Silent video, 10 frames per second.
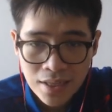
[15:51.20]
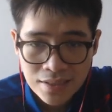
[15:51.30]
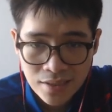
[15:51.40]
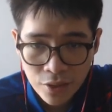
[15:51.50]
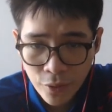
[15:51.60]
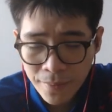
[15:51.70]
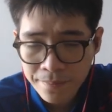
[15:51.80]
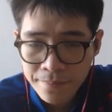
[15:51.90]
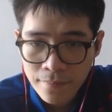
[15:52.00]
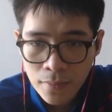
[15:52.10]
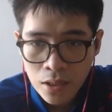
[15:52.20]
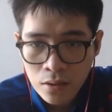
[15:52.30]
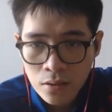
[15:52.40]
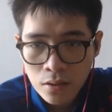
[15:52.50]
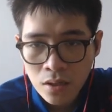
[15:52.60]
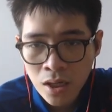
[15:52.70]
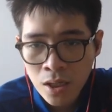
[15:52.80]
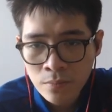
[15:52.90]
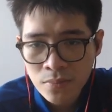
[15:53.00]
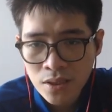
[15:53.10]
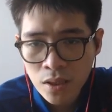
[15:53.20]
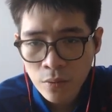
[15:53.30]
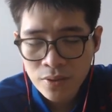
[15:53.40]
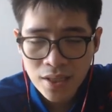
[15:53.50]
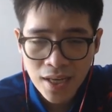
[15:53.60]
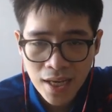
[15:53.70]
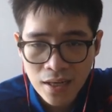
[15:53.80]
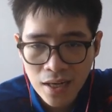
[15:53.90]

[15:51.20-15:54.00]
C3. So once again,